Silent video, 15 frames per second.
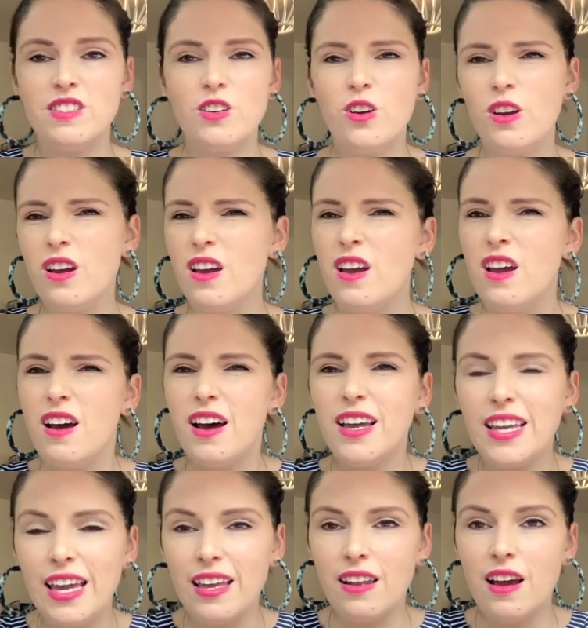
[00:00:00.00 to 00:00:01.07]
So
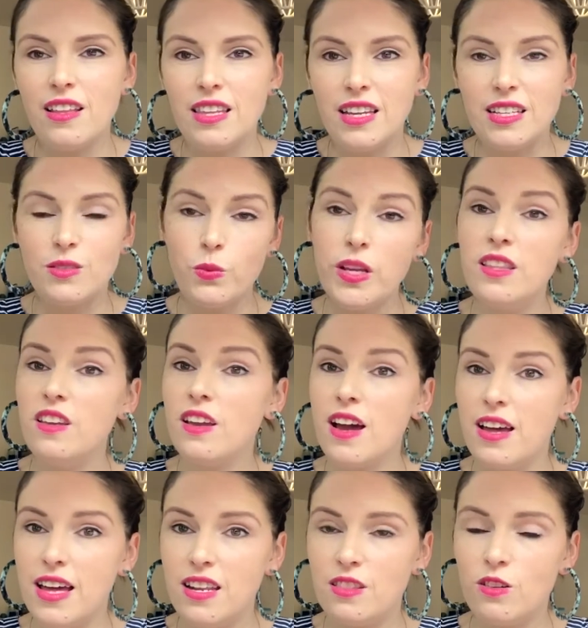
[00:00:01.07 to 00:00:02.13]
again, I think it's weird that you
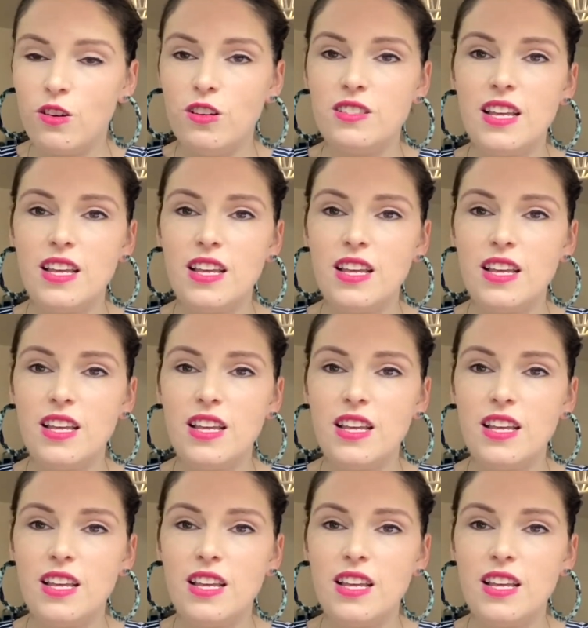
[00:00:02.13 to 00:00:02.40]
can't edit those.